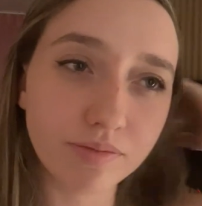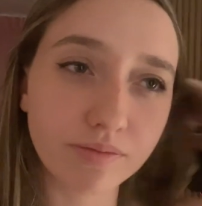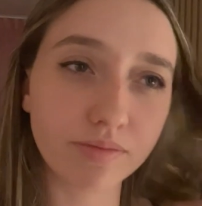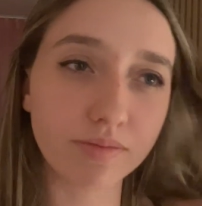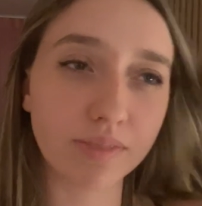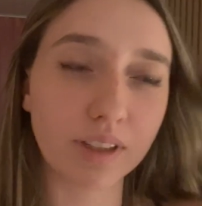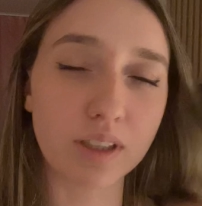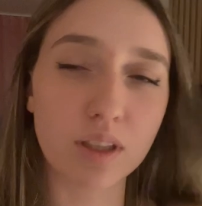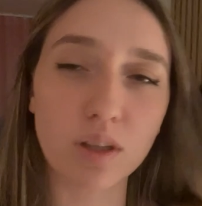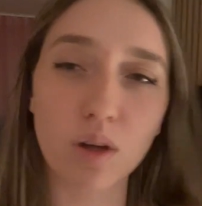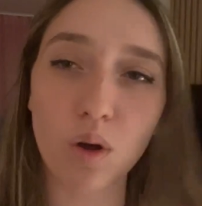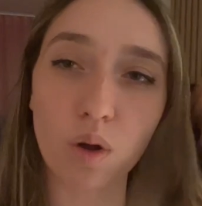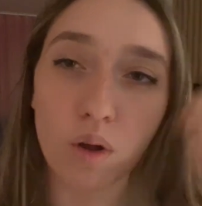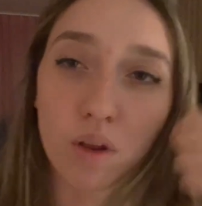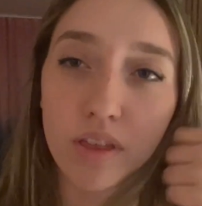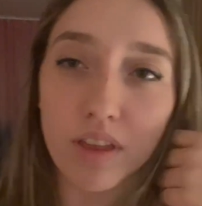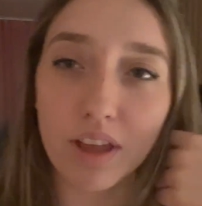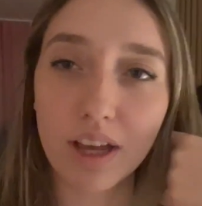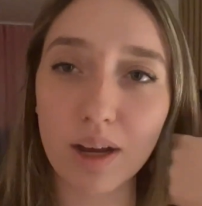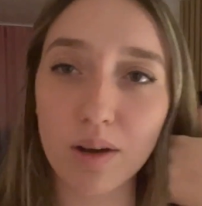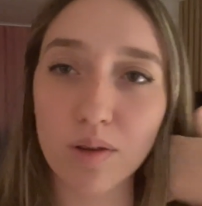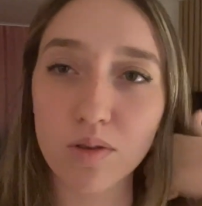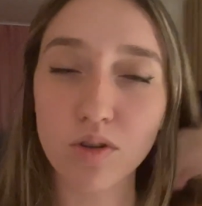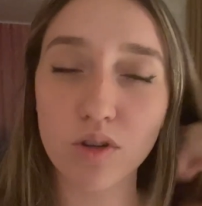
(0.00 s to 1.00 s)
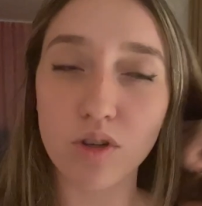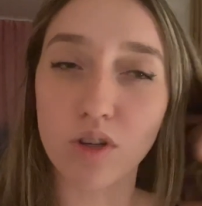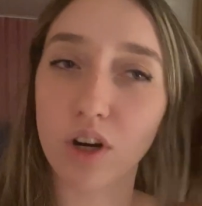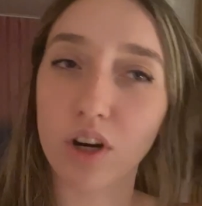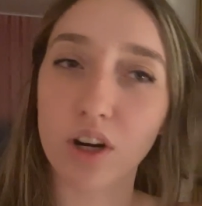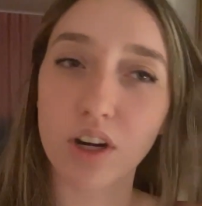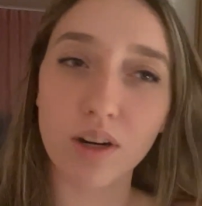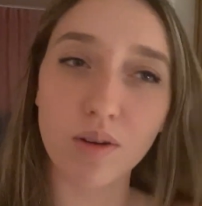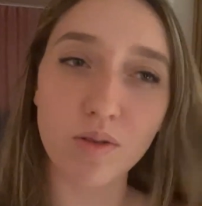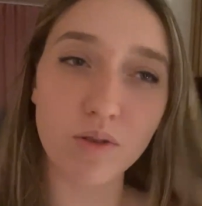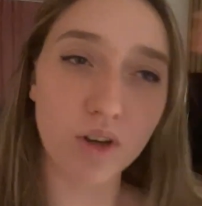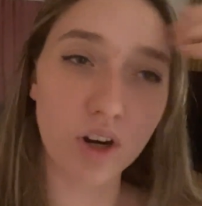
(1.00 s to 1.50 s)
like the whole thing, I was just
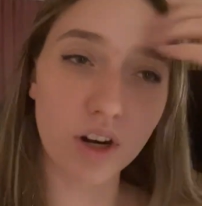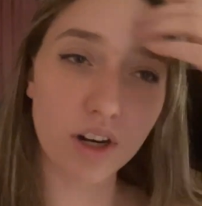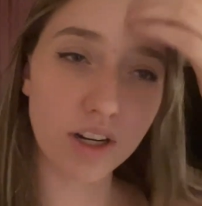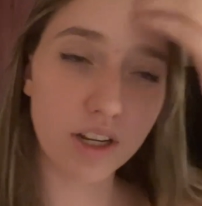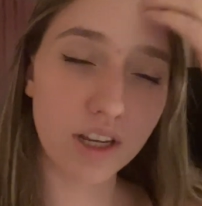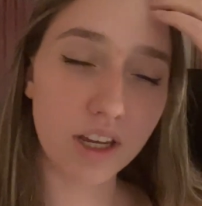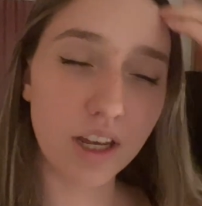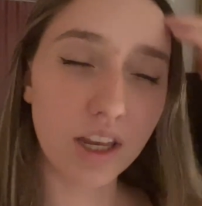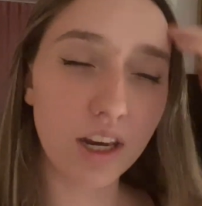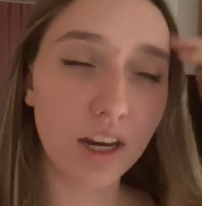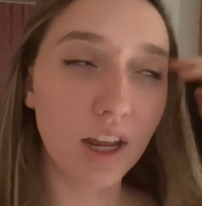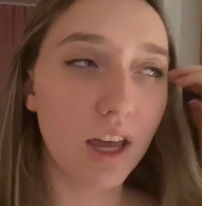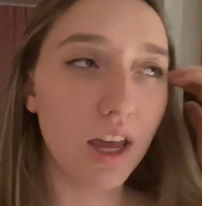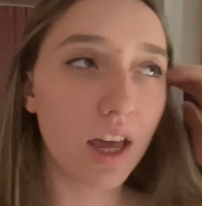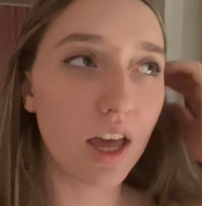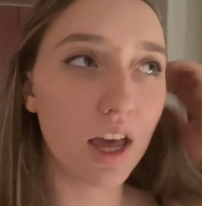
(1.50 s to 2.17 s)
hard, it was hard to eat.